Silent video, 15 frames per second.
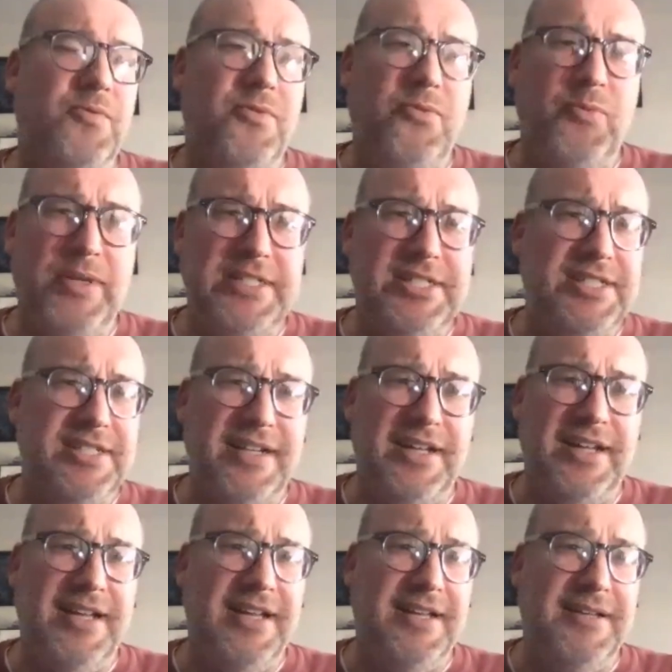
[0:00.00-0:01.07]
which
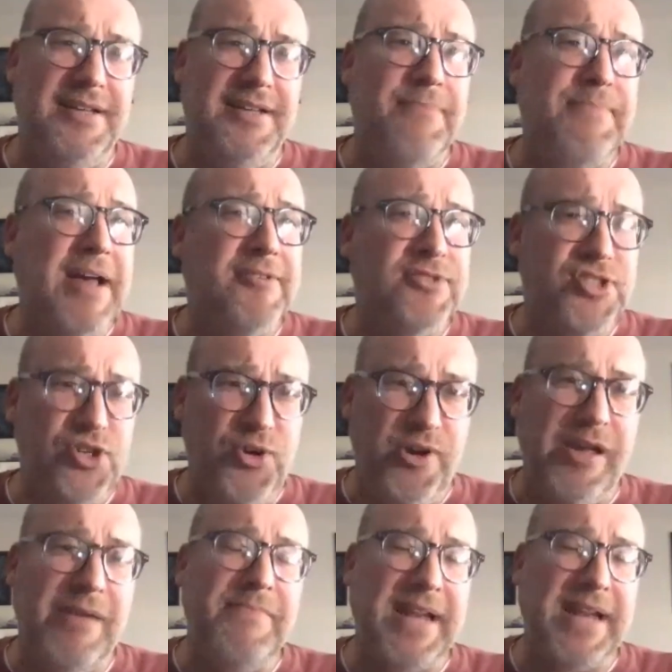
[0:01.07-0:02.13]
uh, about
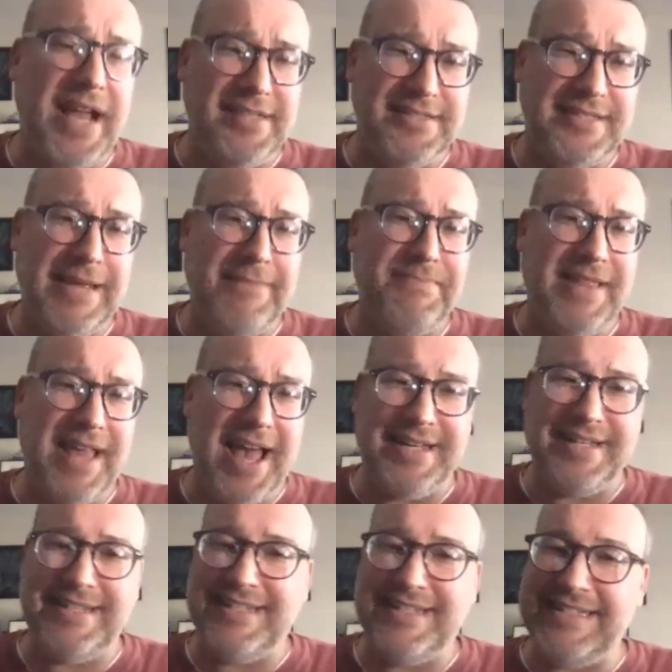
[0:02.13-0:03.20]
tuna, but I'll skip that.
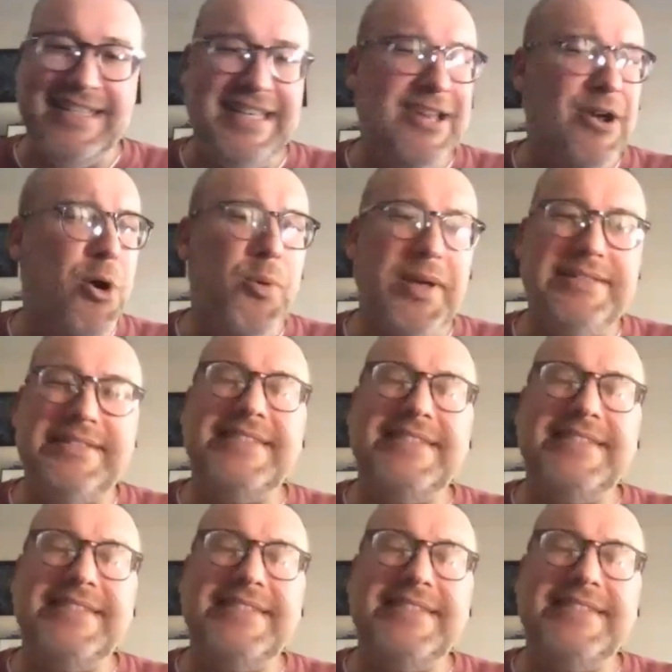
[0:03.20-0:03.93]
He always